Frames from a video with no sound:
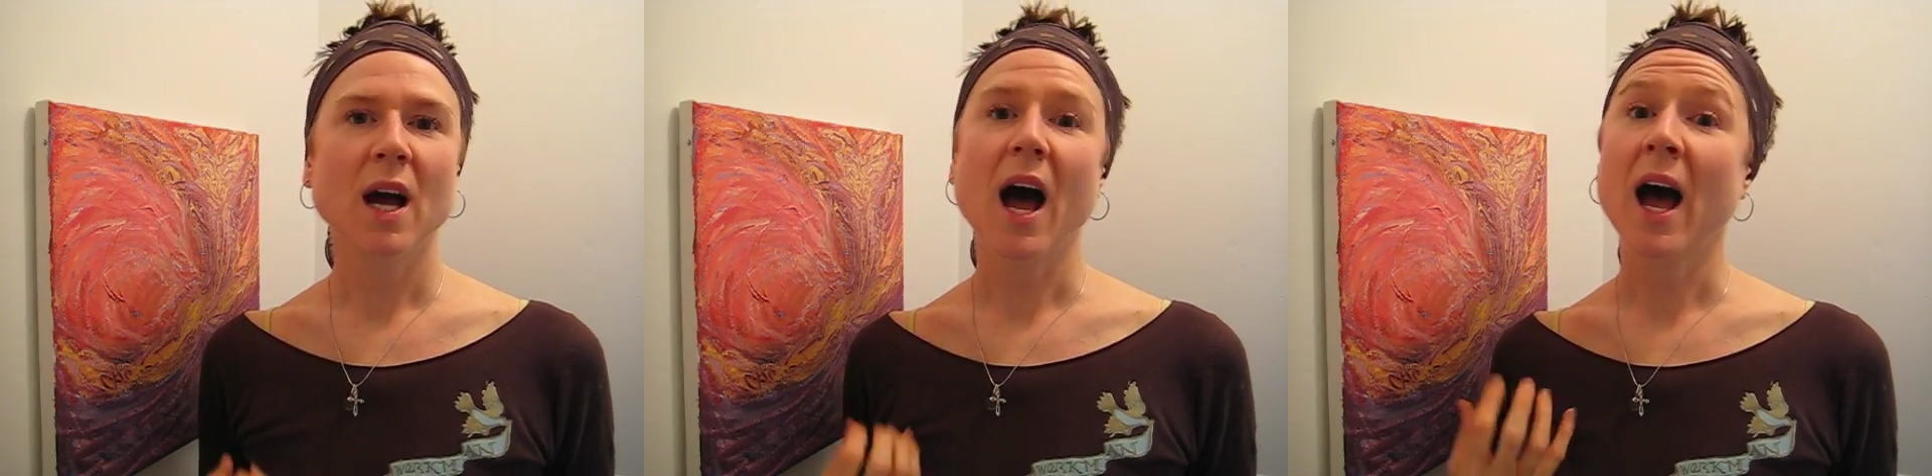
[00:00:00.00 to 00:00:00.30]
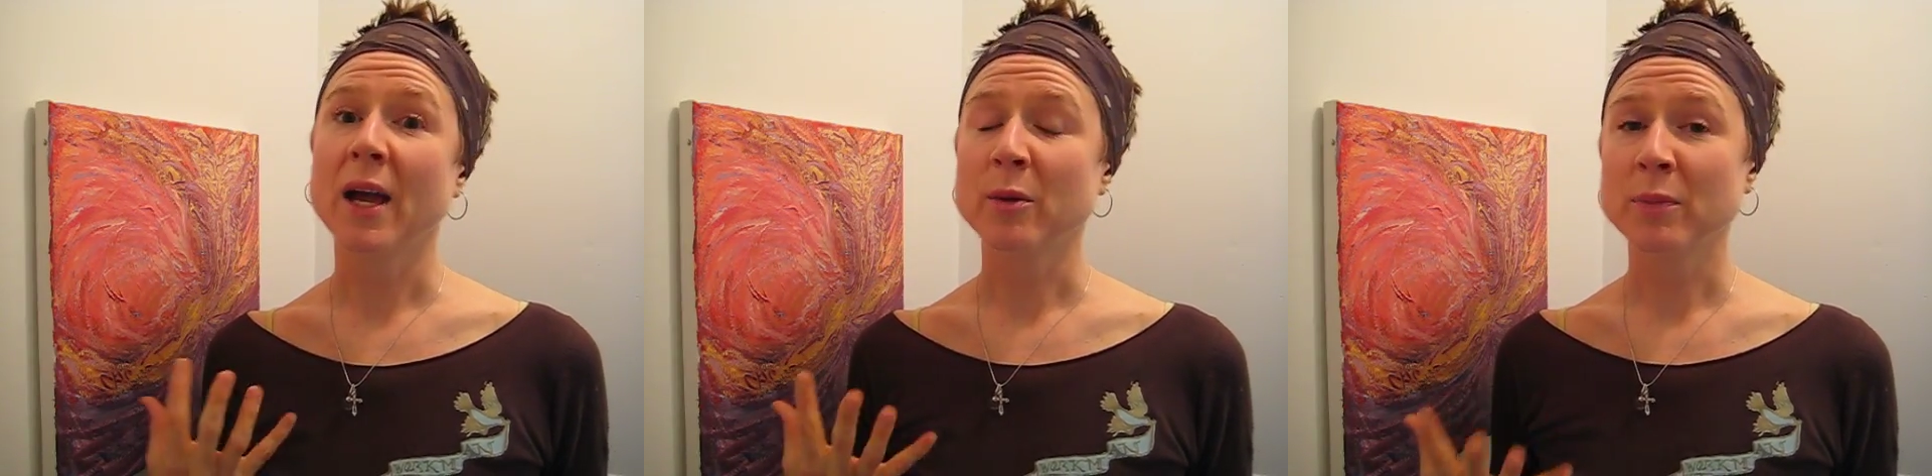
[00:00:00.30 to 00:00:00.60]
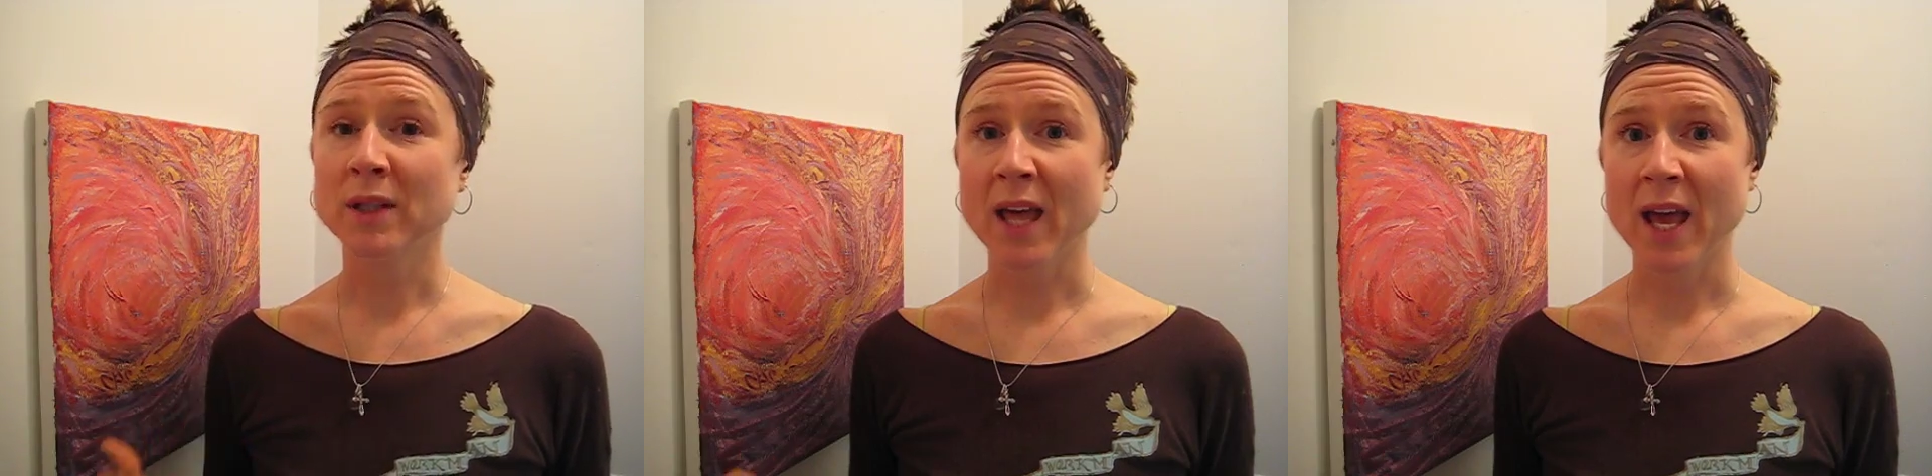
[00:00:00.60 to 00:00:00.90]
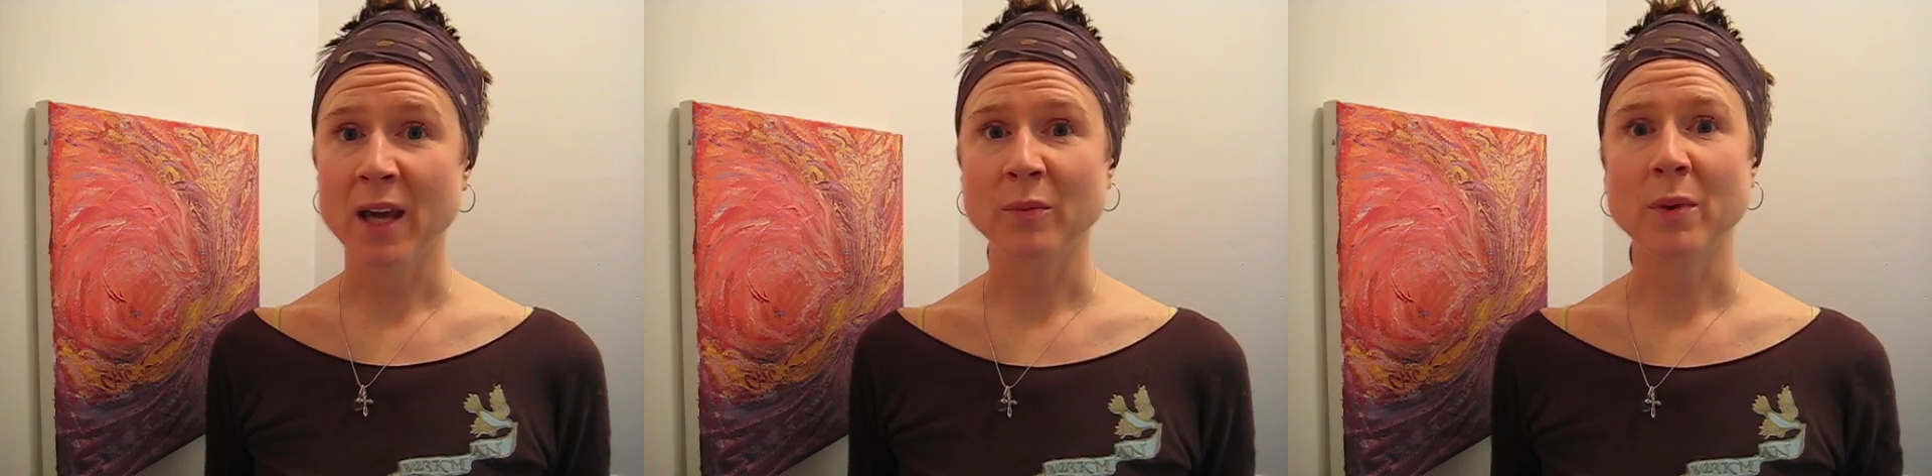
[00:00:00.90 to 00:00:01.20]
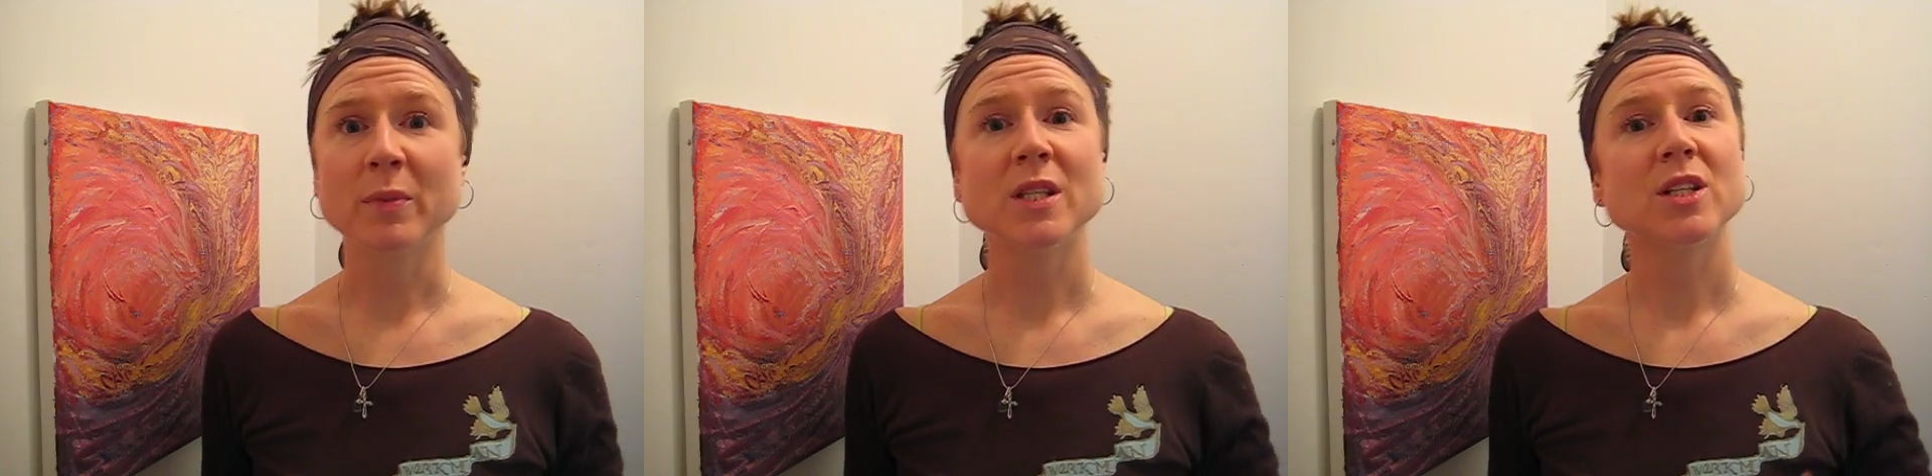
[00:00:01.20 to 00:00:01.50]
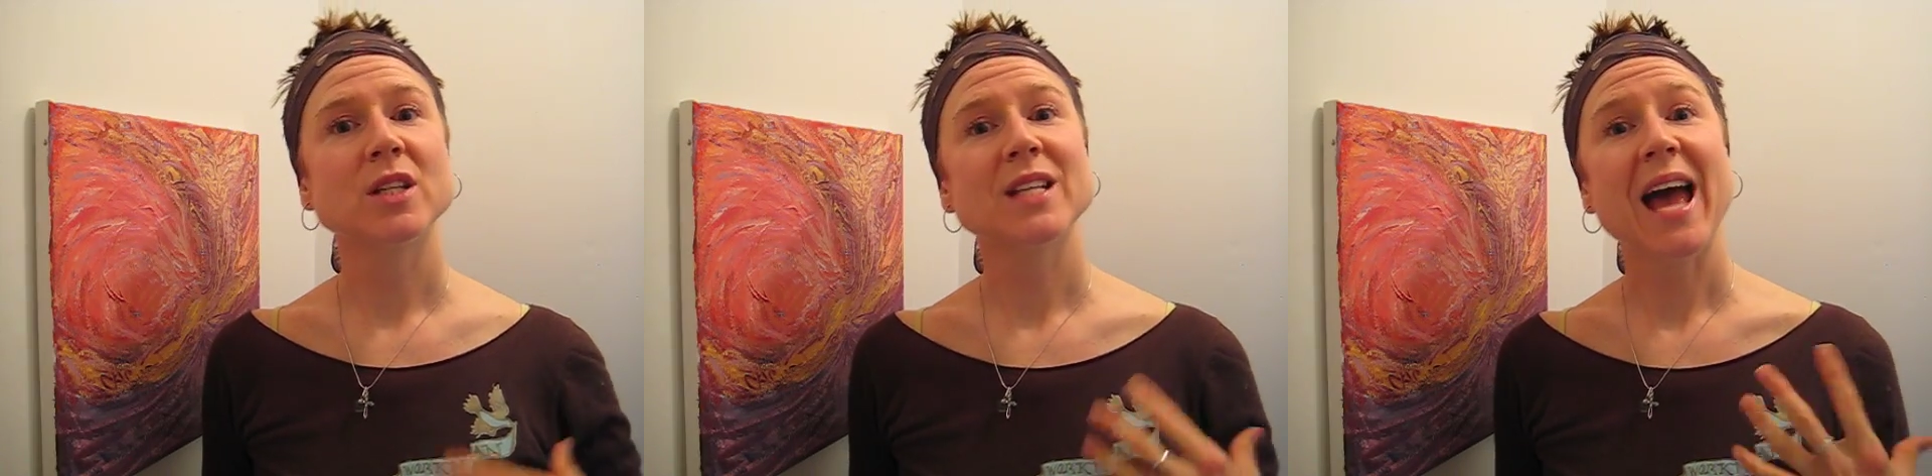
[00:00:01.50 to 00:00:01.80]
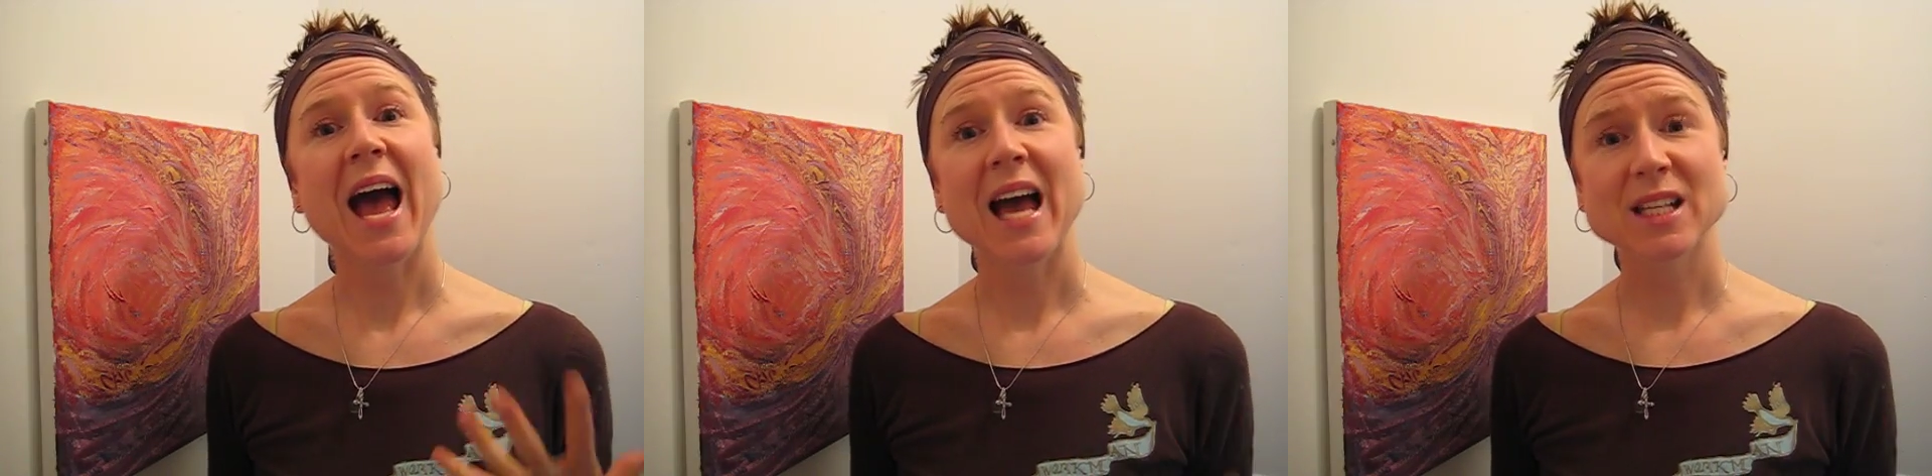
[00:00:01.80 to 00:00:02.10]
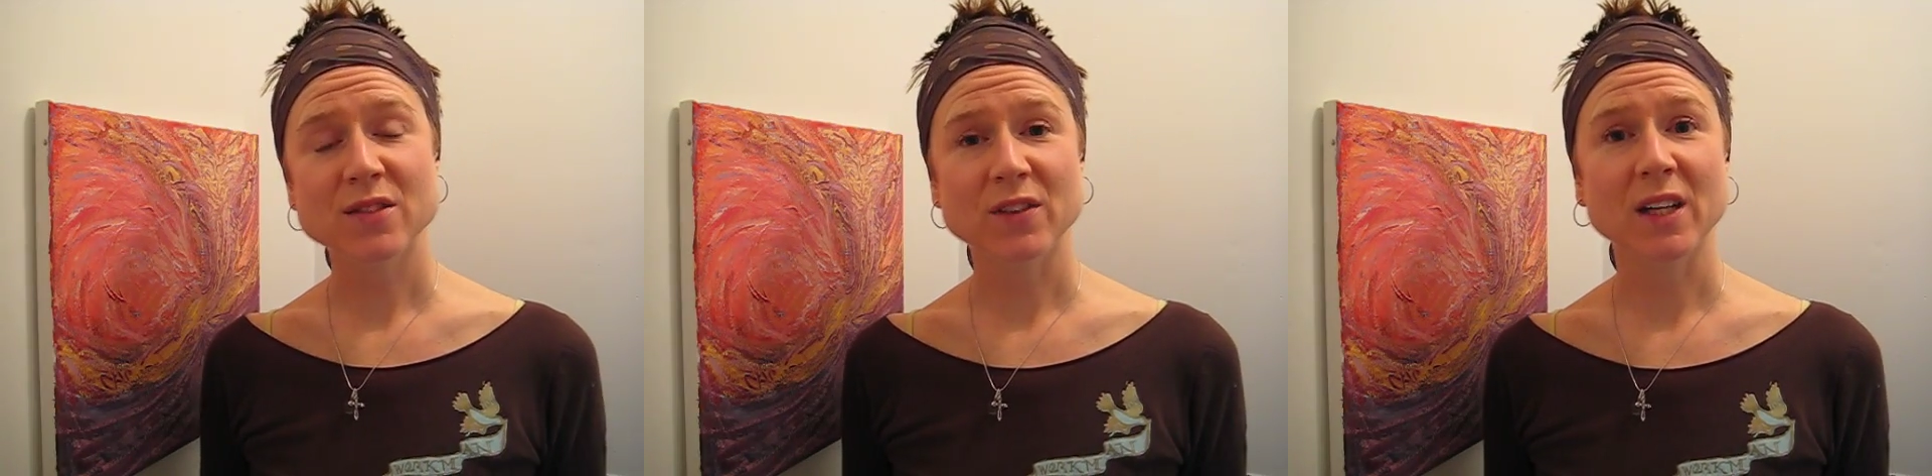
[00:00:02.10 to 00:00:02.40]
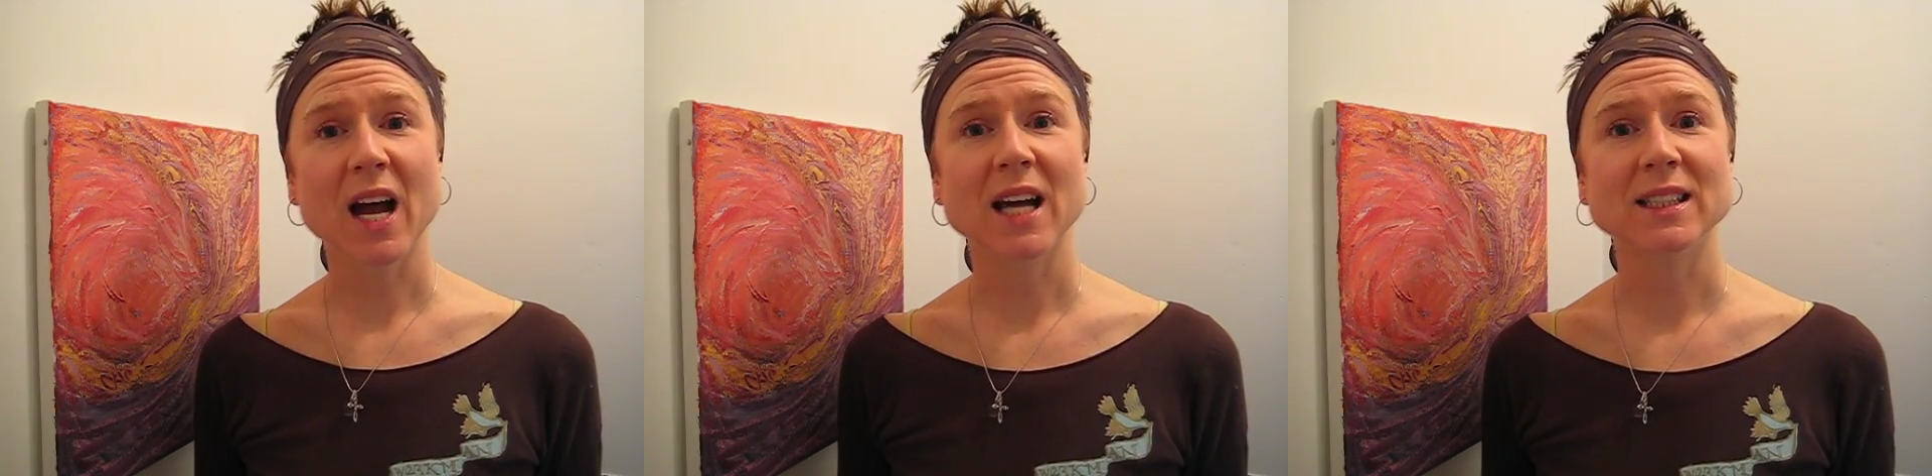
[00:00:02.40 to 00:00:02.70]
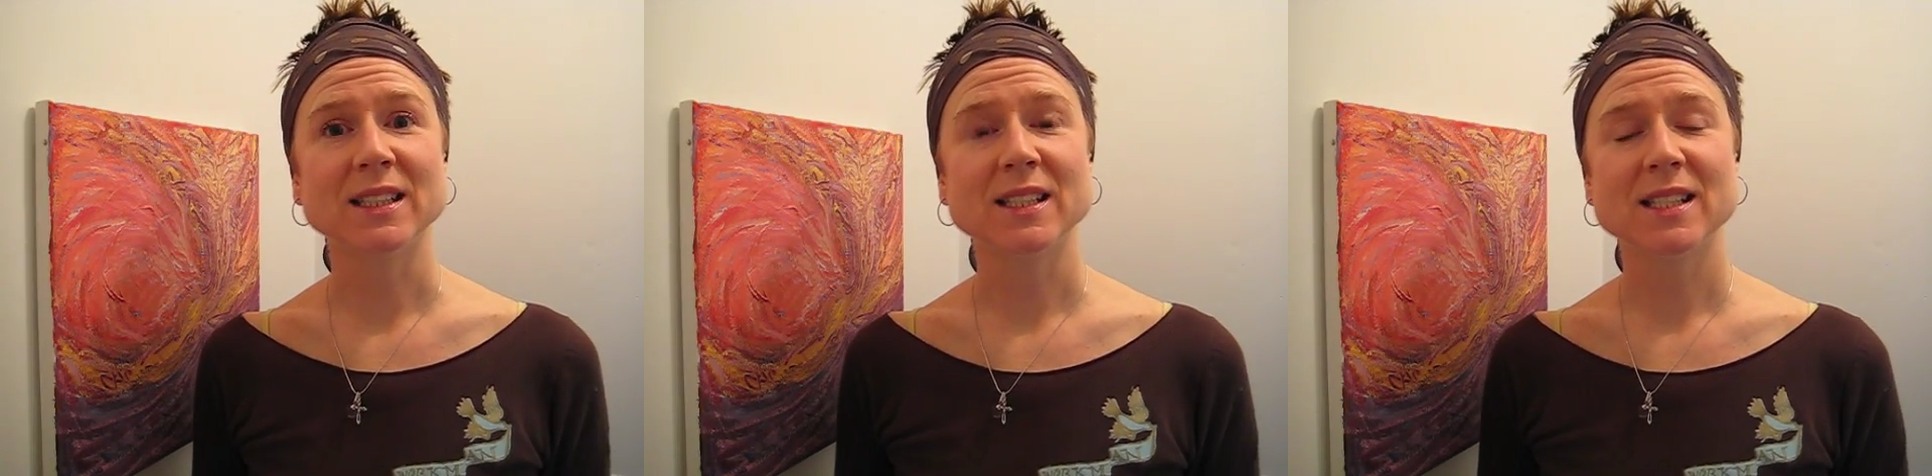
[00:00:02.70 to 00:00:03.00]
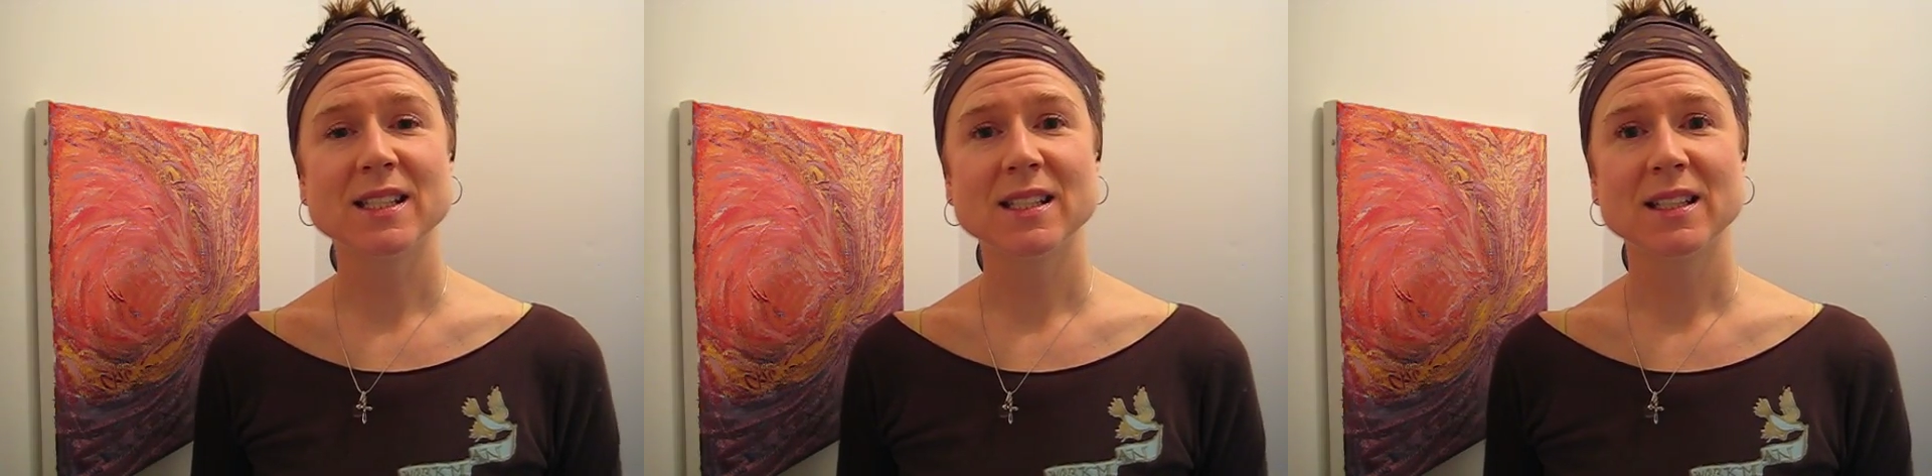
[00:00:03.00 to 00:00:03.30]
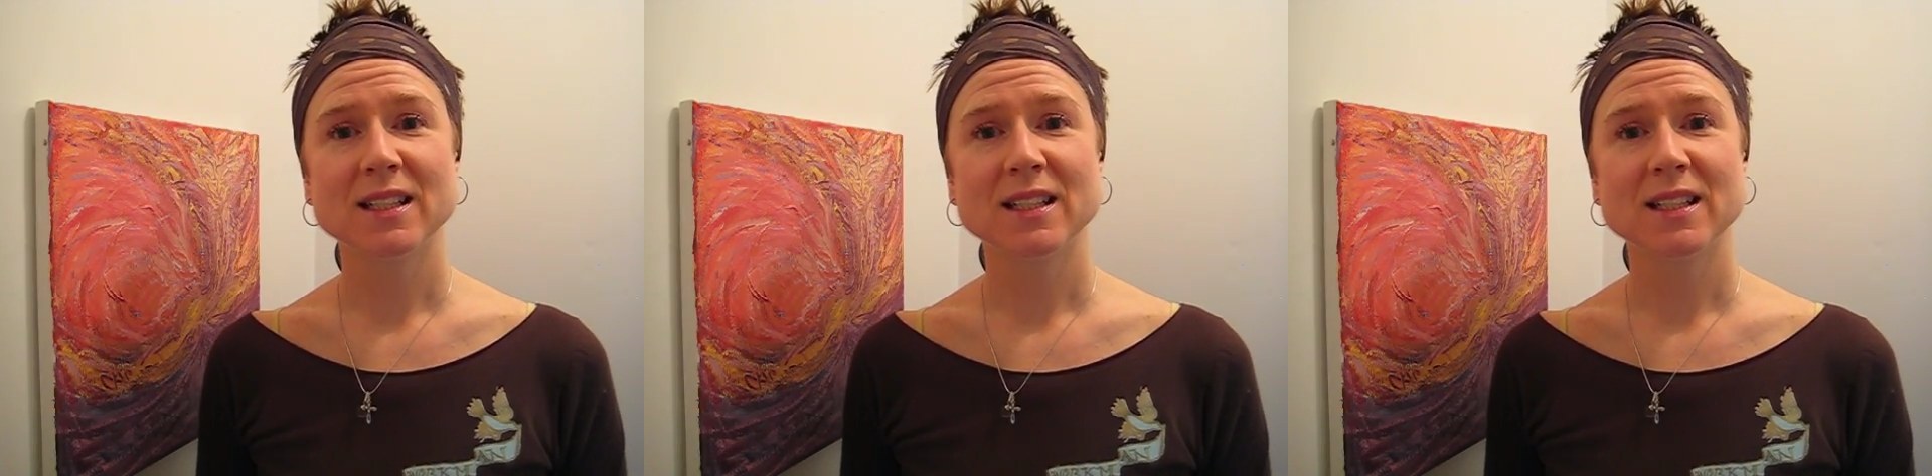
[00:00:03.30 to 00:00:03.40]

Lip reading: a higher plan, when we start to ask for guidance,